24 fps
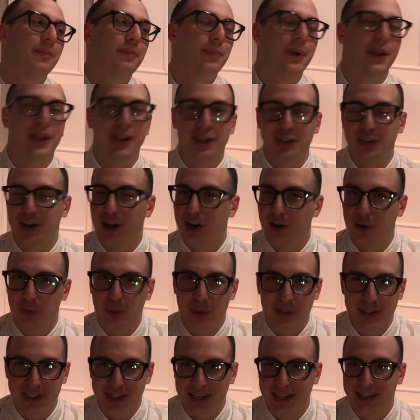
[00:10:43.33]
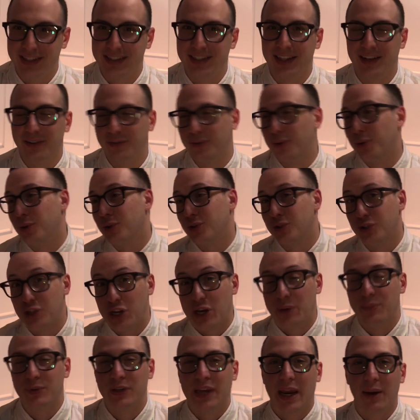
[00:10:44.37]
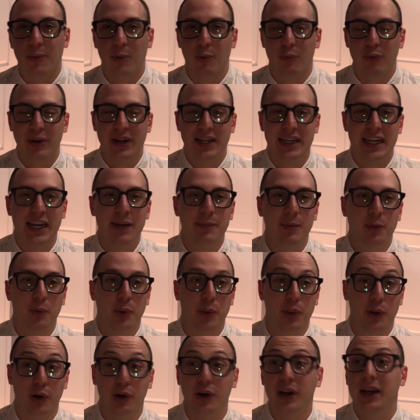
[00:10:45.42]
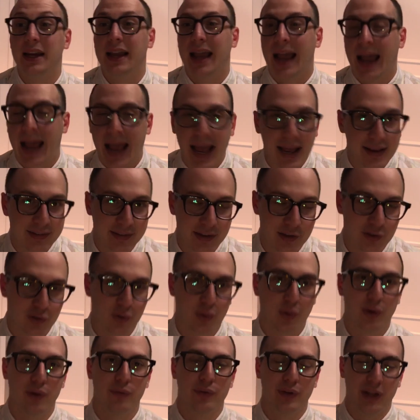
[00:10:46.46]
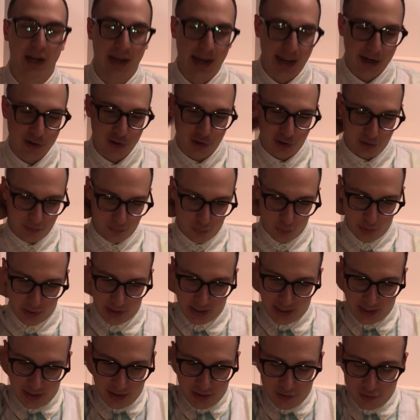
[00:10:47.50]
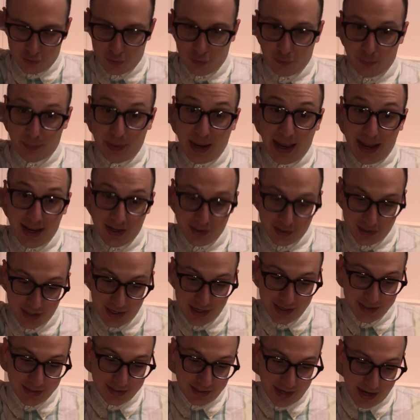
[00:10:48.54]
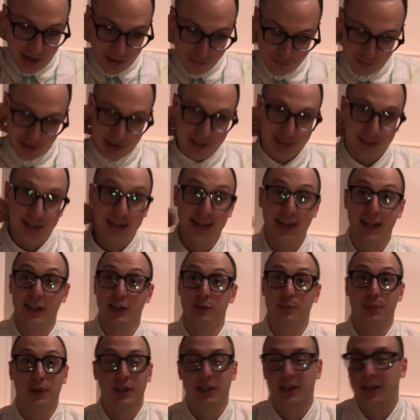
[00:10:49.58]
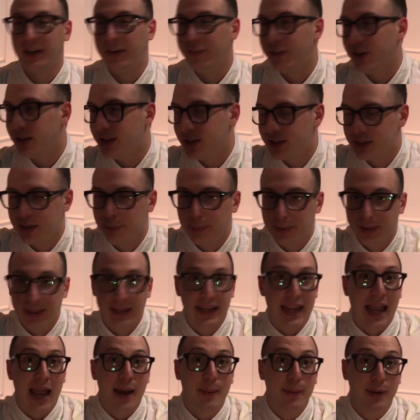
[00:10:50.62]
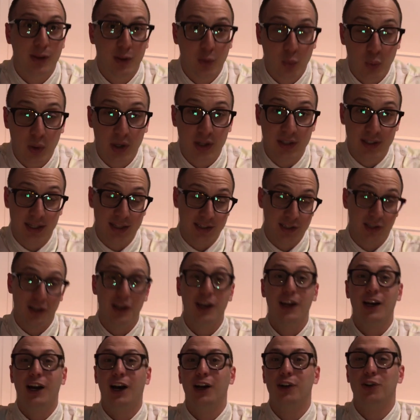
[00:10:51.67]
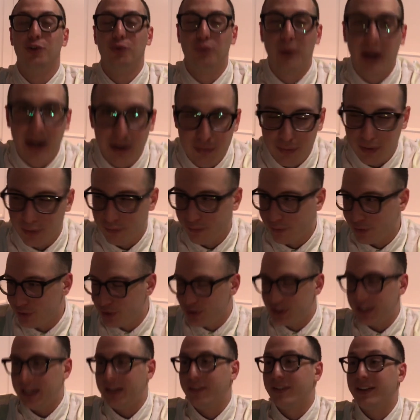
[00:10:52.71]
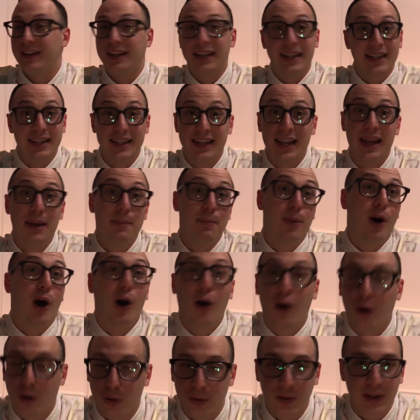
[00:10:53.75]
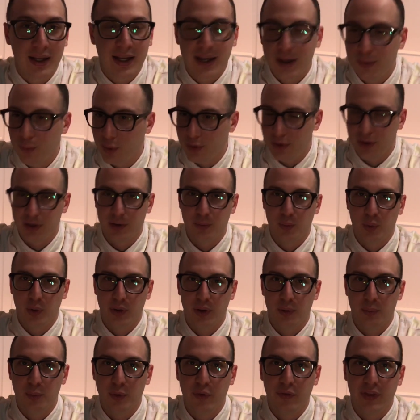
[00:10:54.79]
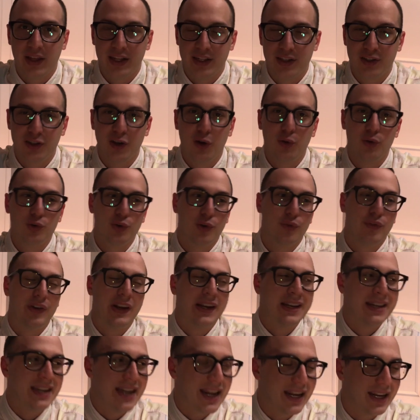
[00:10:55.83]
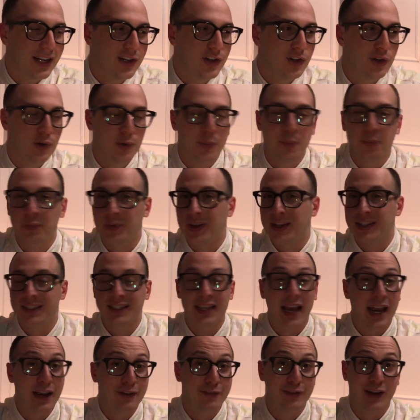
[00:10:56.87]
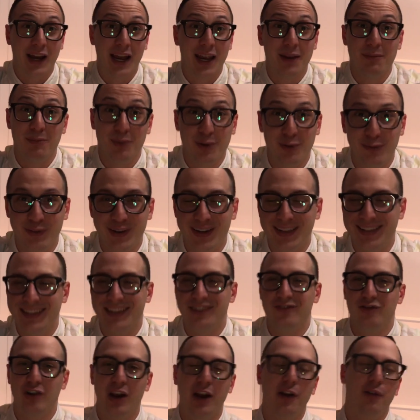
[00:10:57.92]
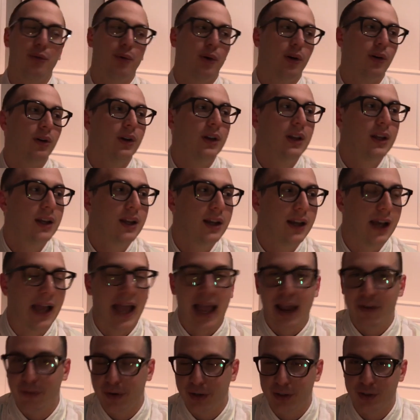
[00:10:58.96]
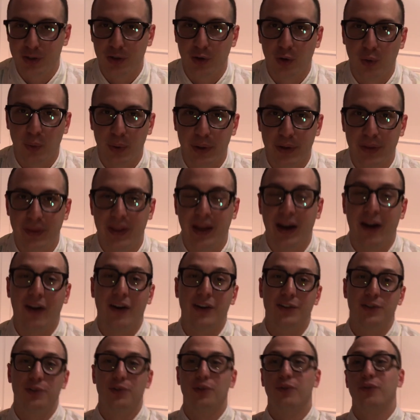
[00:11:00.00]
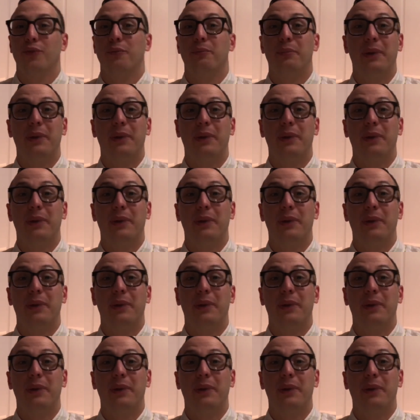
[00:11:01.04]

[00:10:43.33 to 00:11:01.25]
but it's not a coincidence that, of course, James Cameron reteaming with her has this sort of connection within the sort of past sci-fi lineage. But even in something like Cabin in the Woods, that's a, a direct reference. Even in, in Paul, with a, with a movie that's so sort of indebted to sci-fi movies in general, having Sigourney there as a sort of